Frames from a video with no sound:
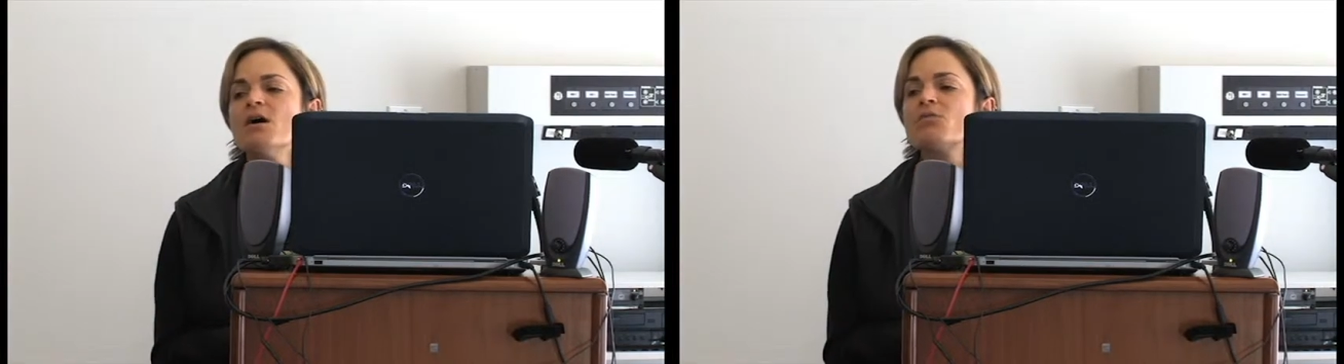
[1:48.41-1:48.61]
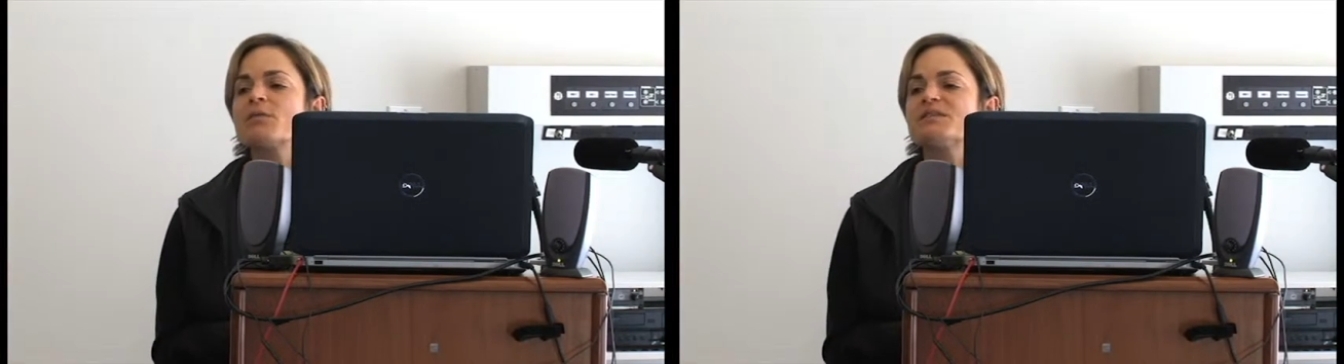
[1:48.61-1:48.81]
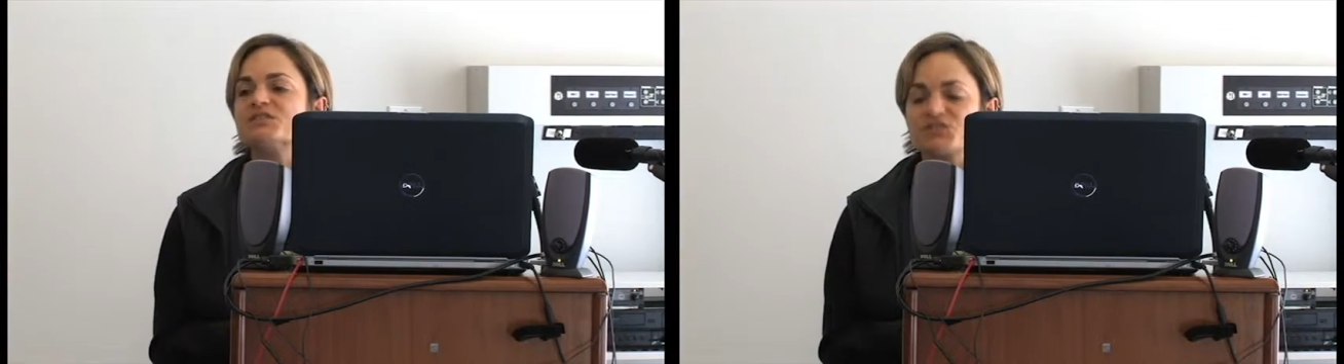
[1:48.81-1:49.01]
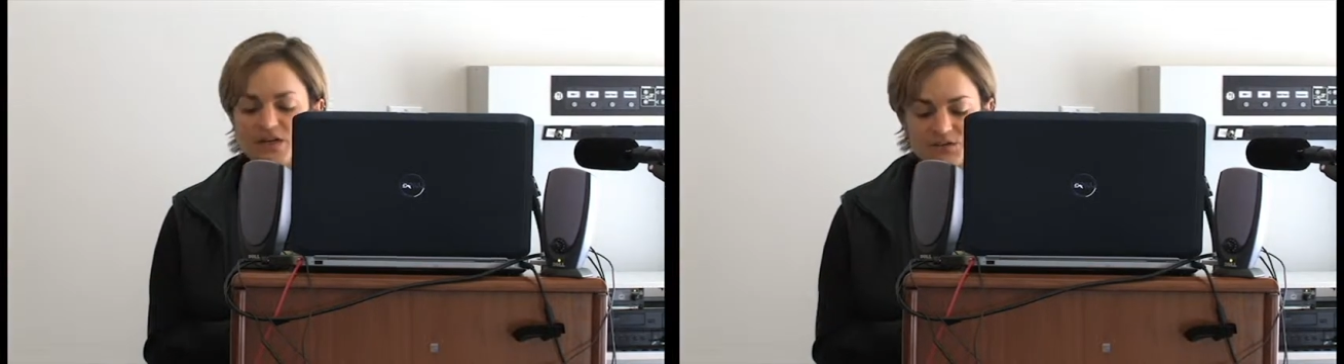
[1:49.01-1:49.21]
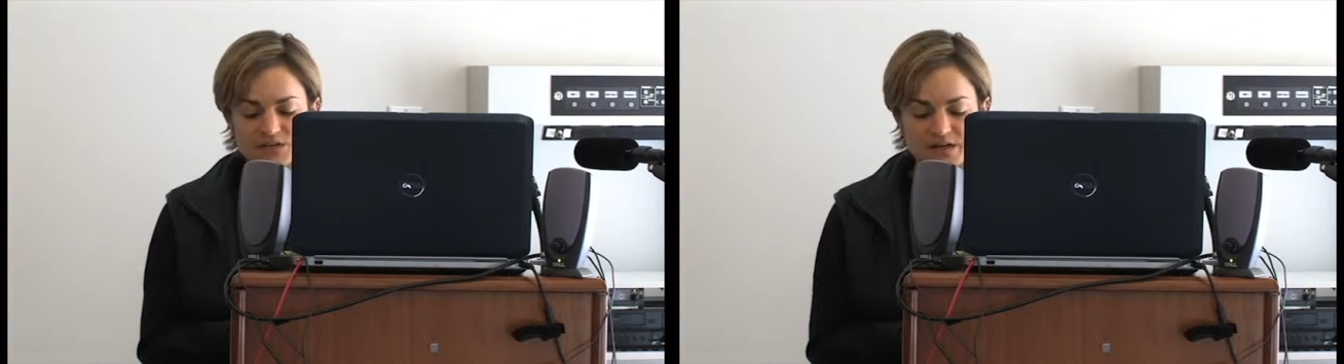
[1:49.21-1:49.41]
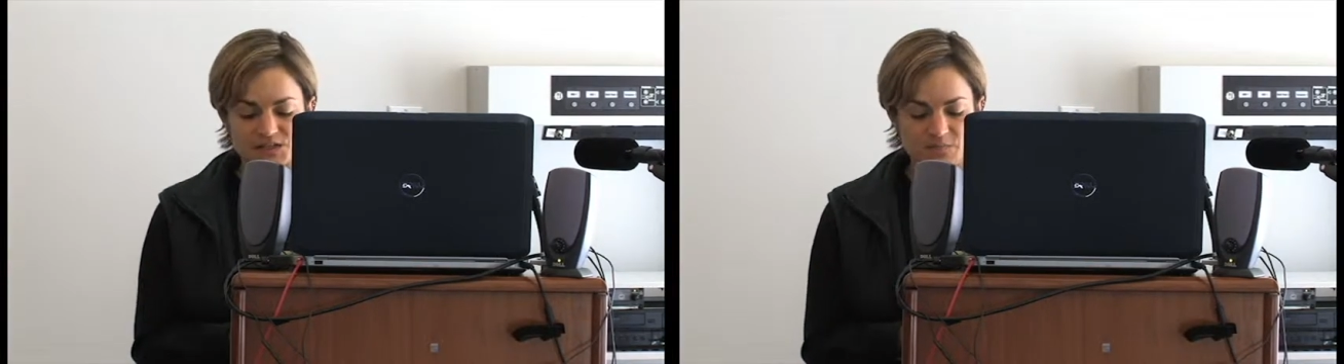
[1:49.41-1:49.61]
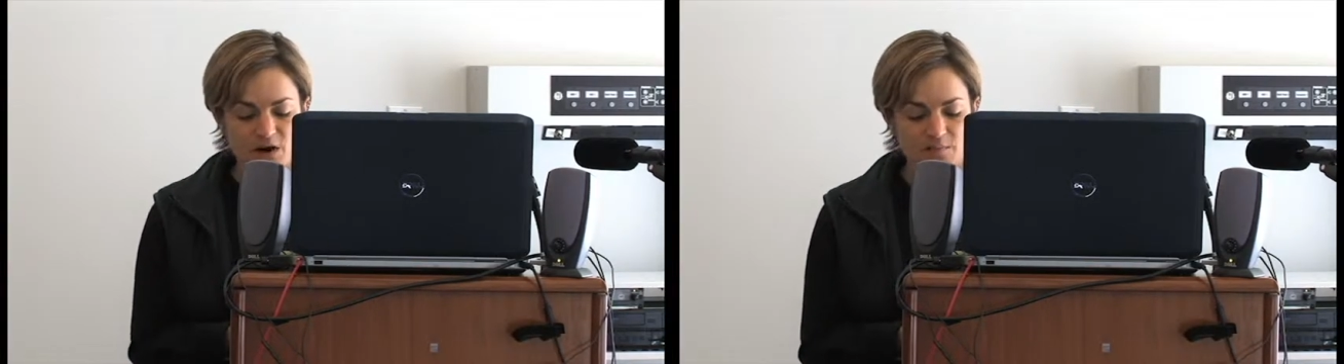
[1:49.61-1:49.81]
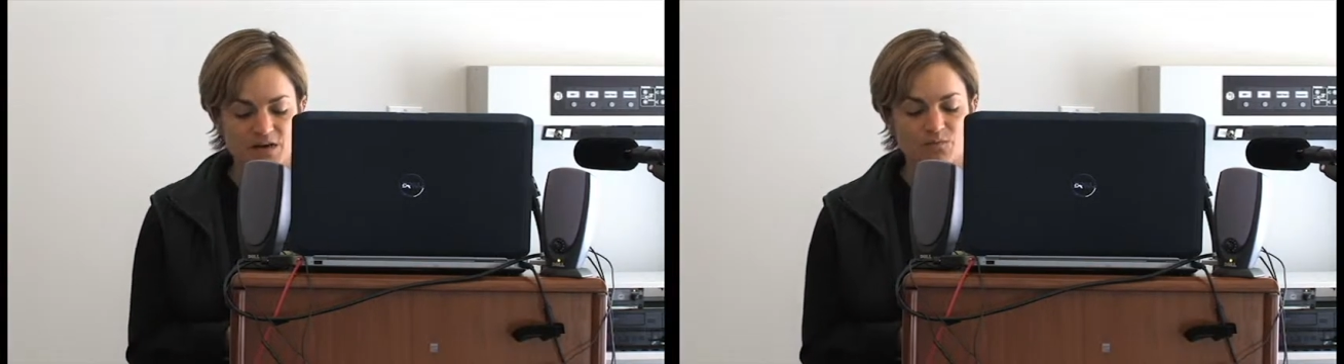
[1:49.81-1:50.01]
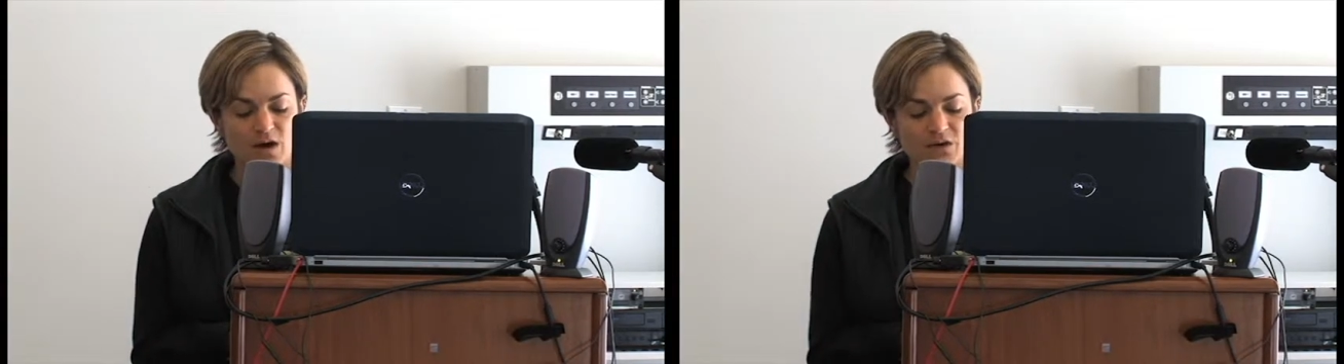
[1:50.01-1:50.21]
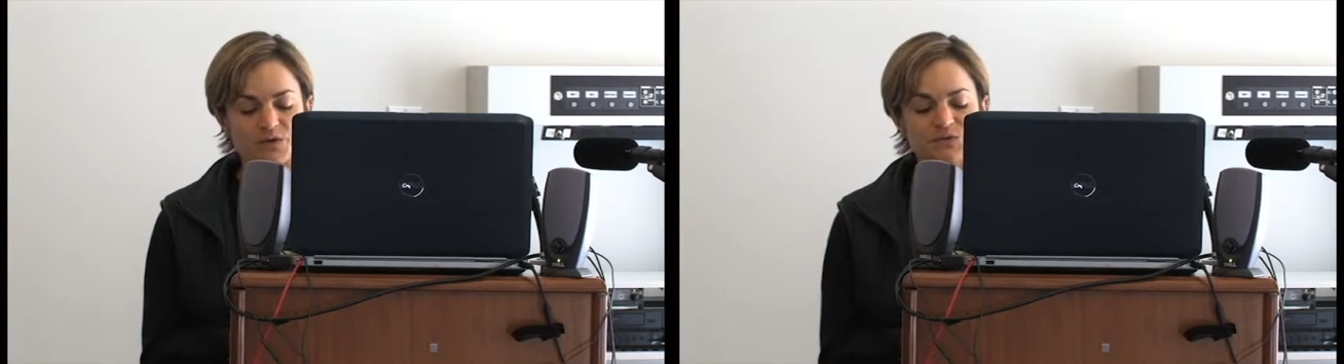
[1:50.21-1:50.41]
Women's and Gender Studies Department at
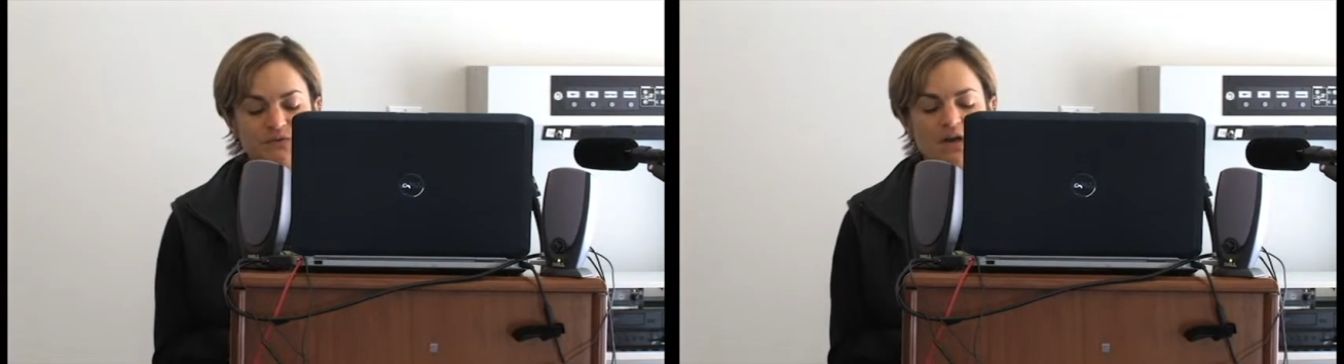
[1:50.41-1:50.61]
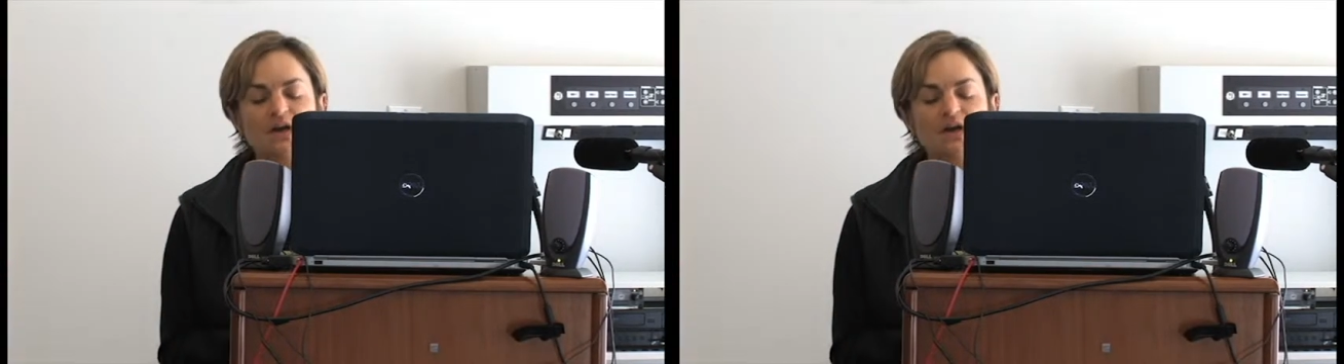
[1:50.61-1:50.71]
Rutgers